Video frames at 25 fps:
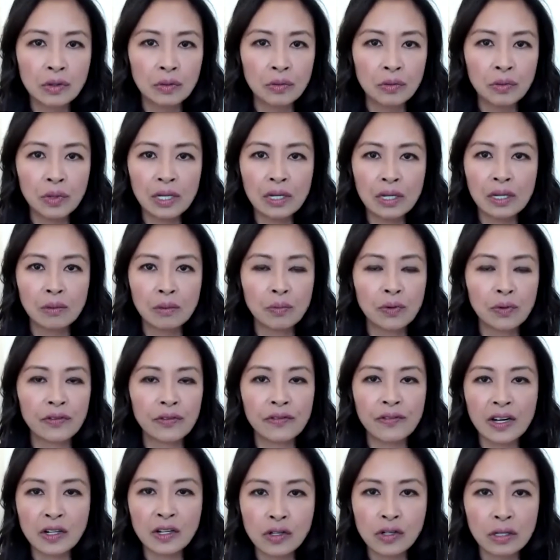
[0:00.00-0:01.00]
we can
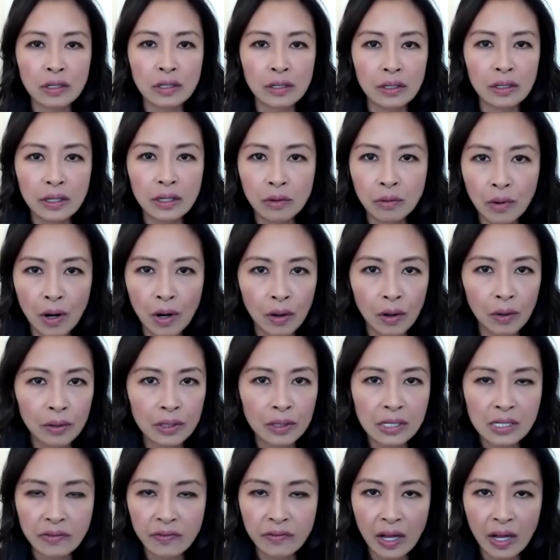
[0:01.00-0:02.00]
professionally grow and
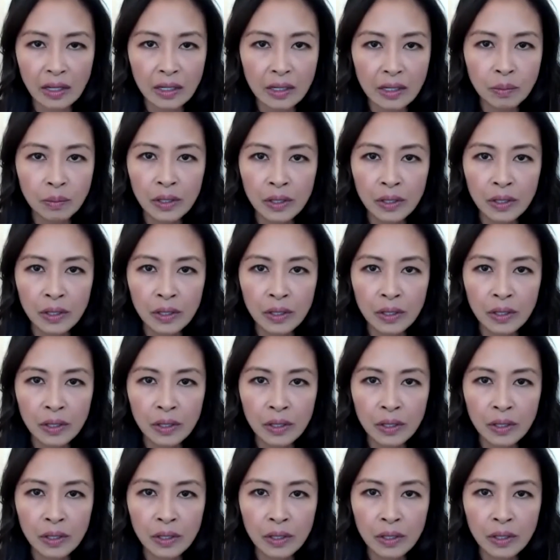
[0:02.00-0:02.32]
develop.